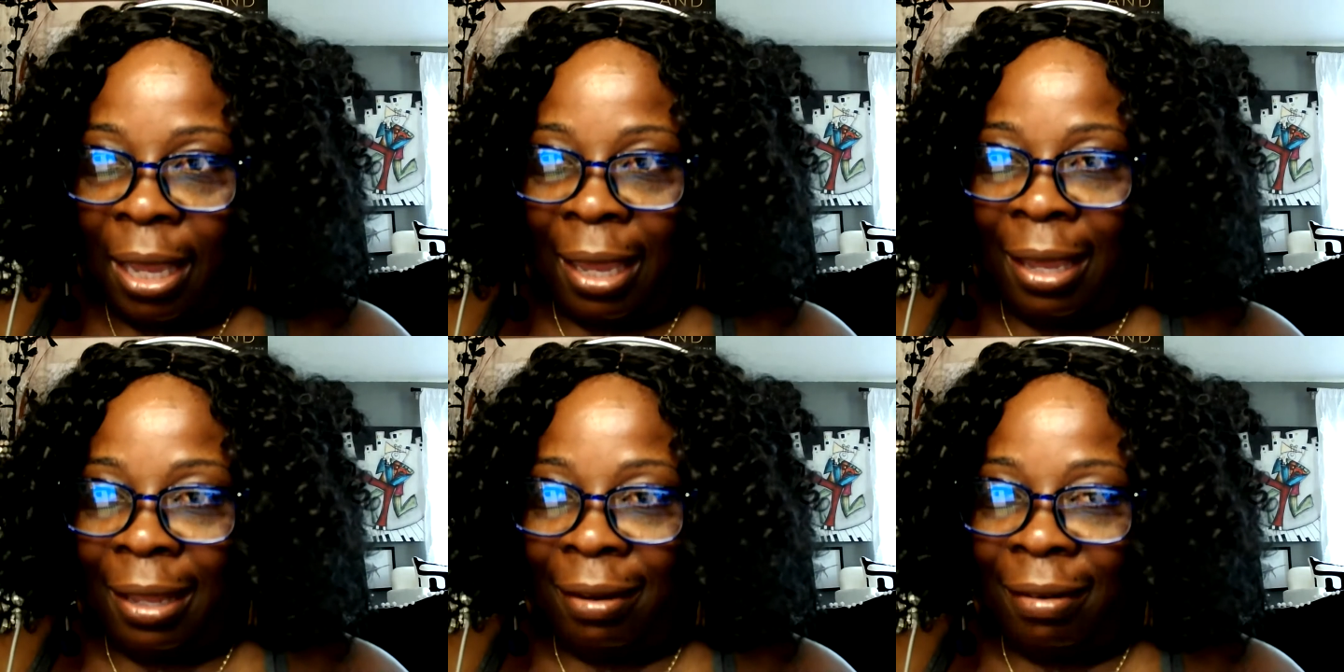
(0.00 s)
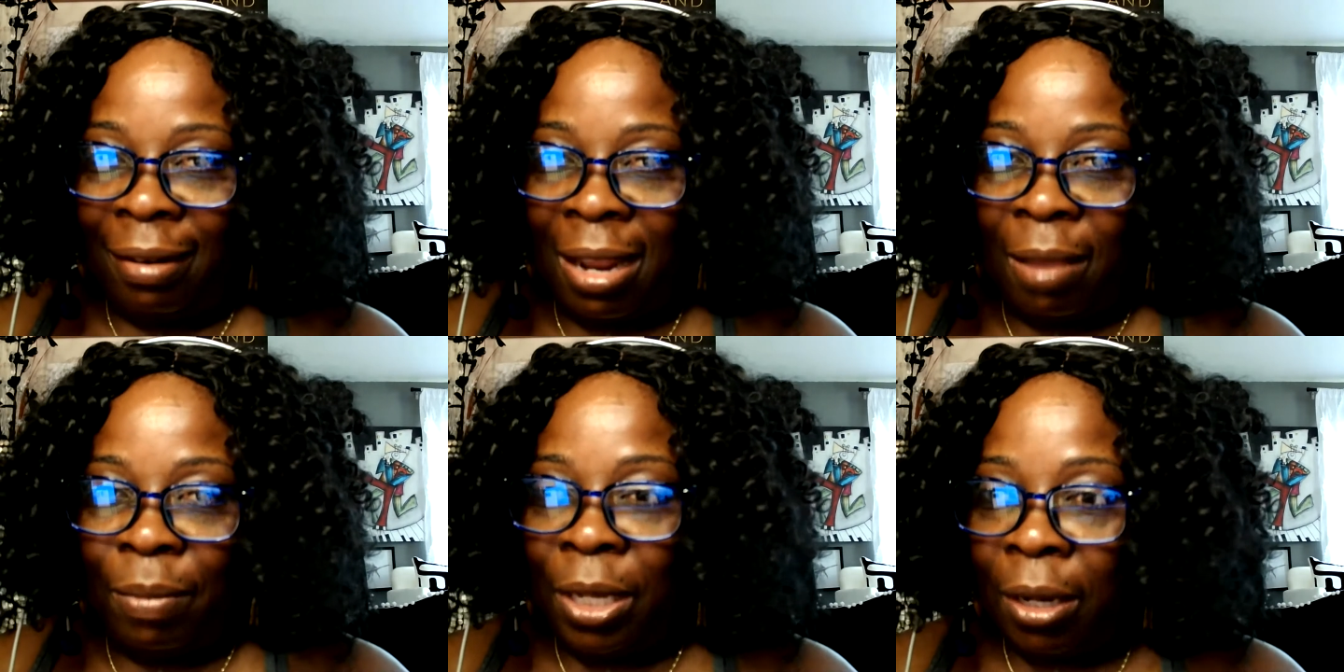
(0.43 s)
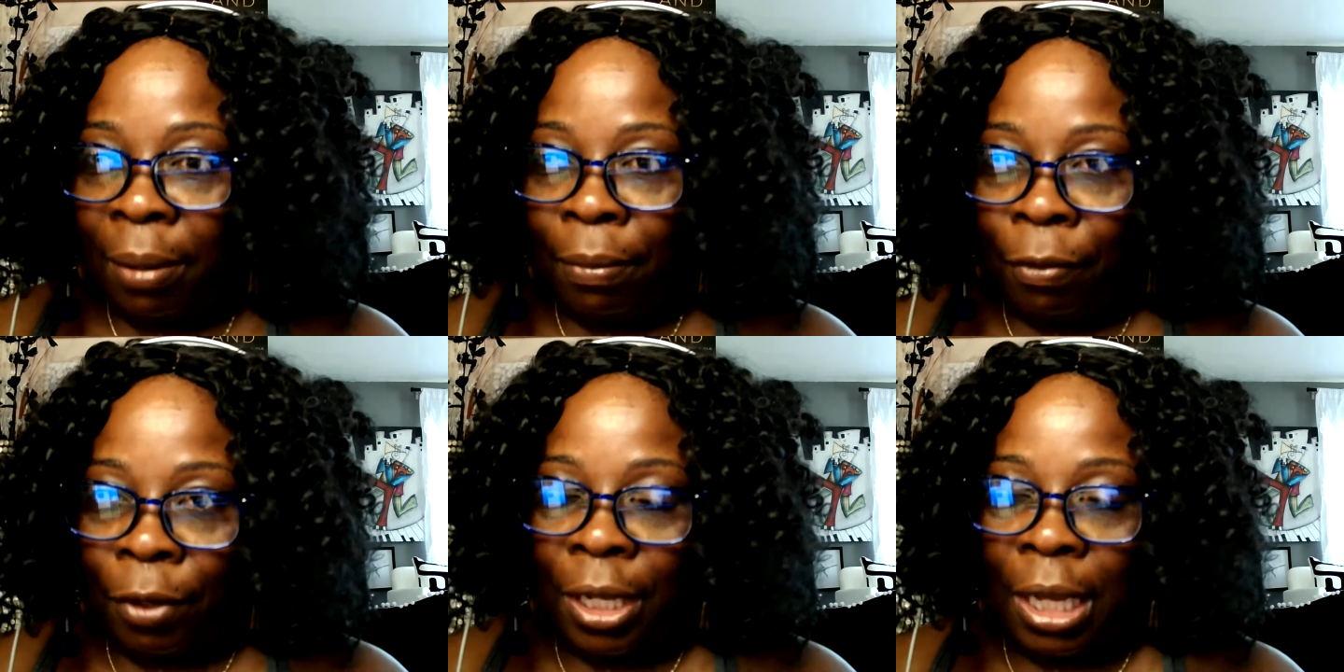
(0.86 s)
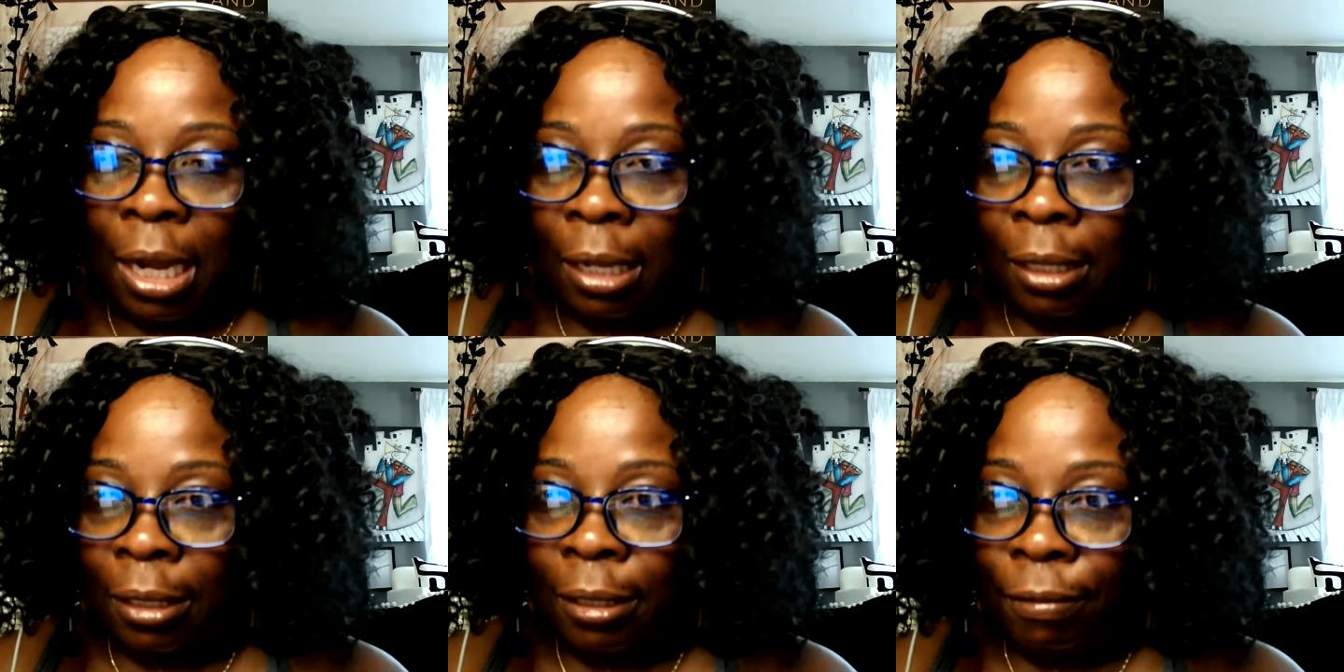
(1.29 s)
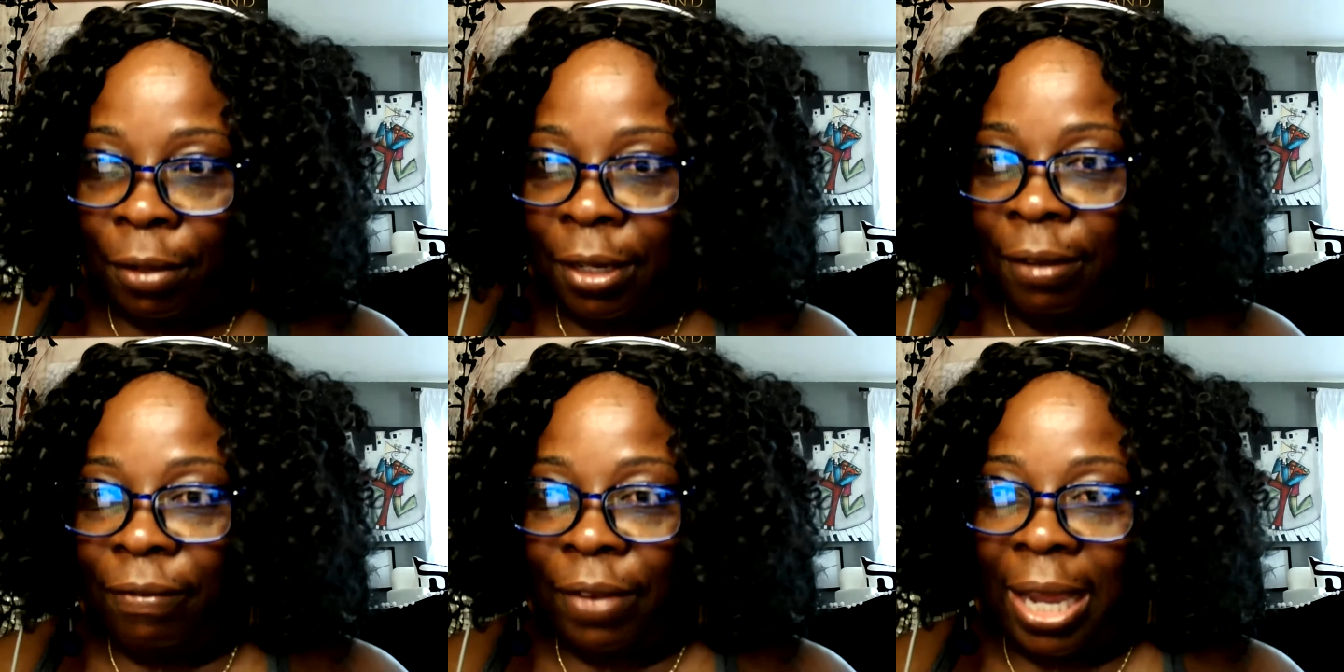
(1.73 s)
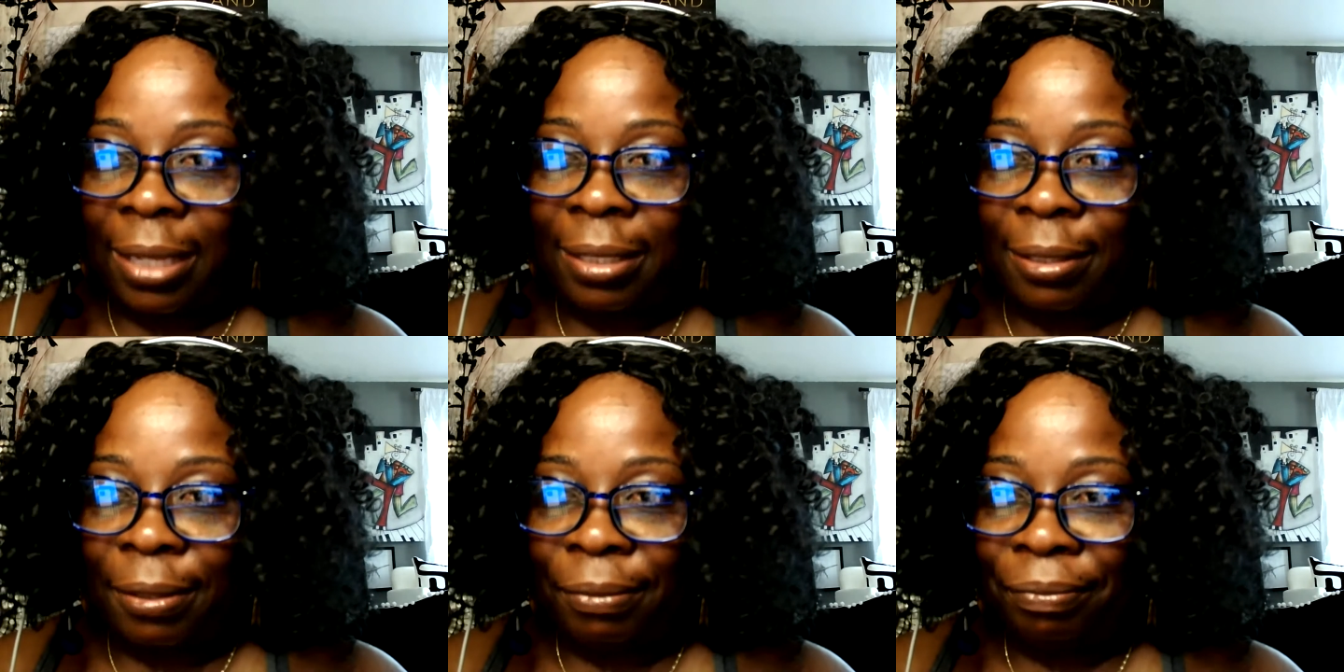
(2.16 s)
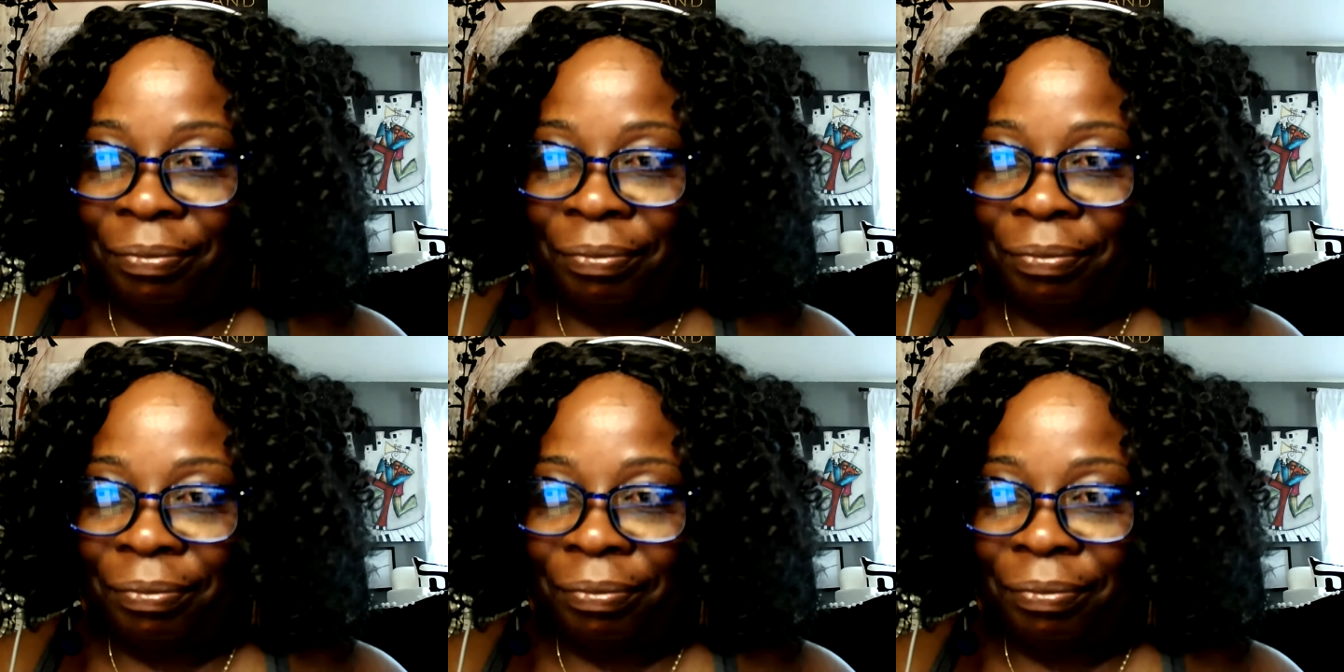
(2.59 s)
and they become really ugly really fast